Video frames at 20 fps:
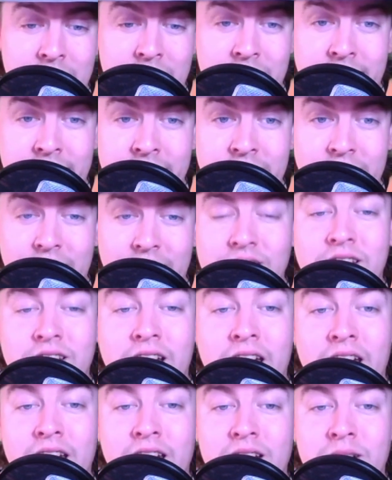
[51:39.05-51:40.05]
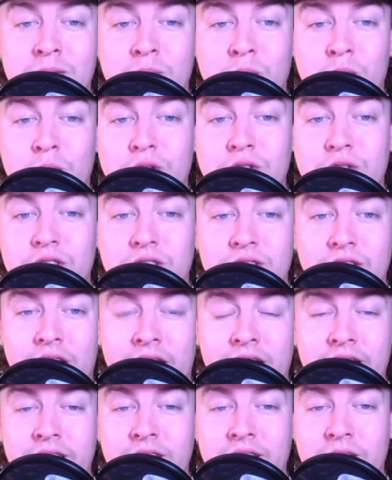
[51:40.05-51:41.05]
it's less hate and more just
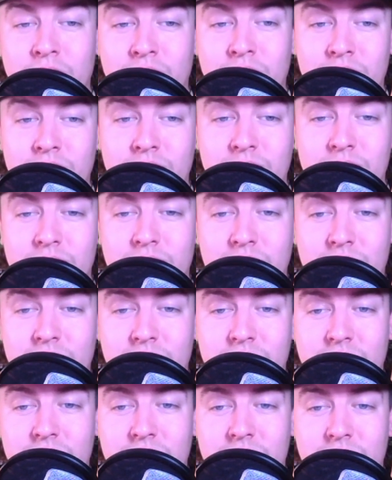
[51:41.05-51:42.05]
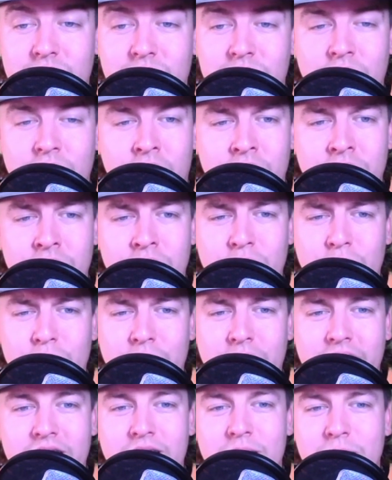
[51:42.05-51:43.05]
I
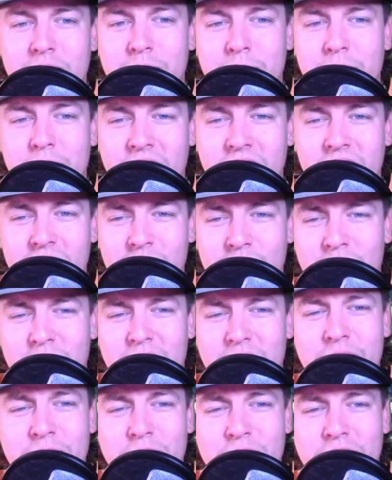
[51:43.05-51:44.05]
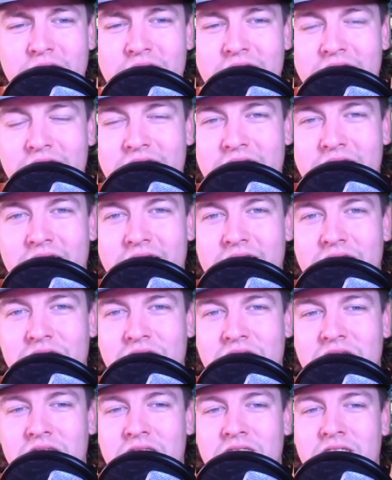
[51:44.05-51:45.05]
underrate them compared to what everyone thinks, I
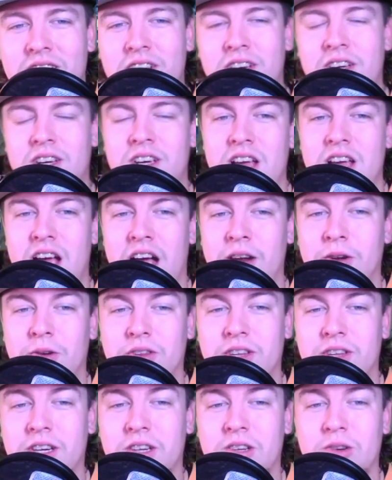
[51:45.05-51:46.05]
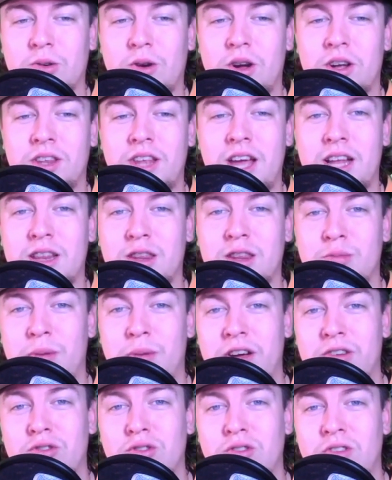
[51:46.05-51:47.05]
guess. I don't think they're all that
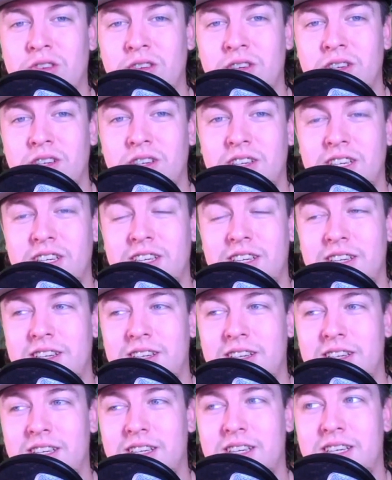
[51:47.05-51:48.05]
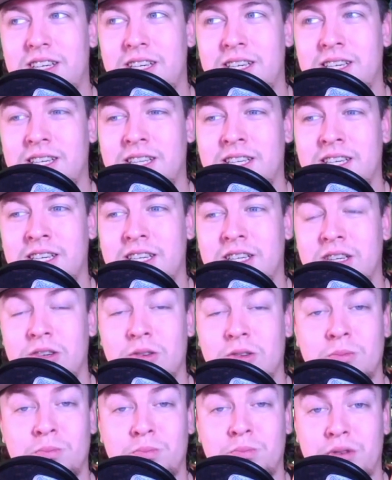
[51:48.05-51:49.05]
special. I think
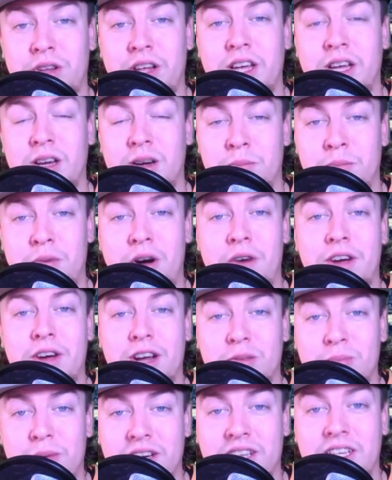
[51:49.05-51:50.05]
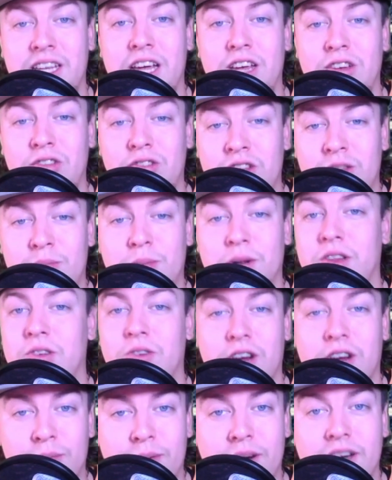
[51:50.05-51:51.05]
they're playing above expectations, but their
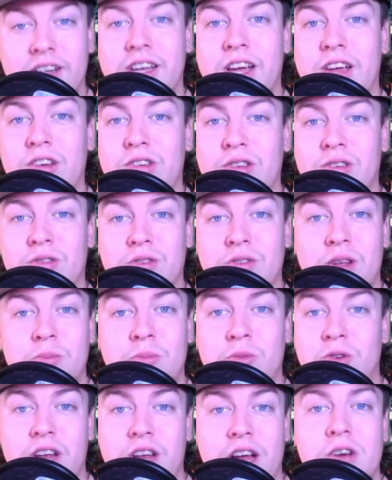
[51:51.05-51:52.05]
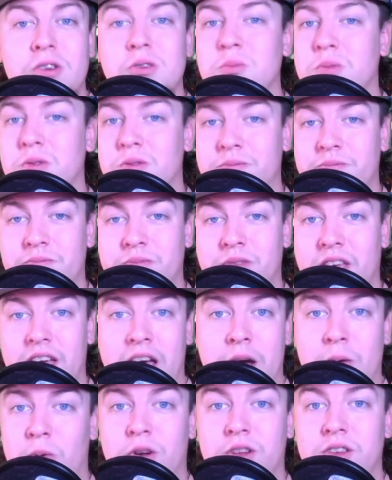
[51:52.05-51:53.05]
expectations for them were terrible
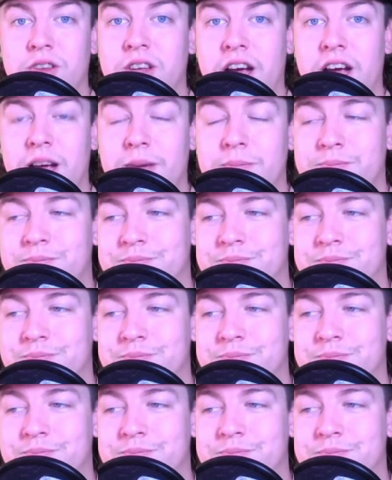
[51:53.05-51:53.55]
at one time.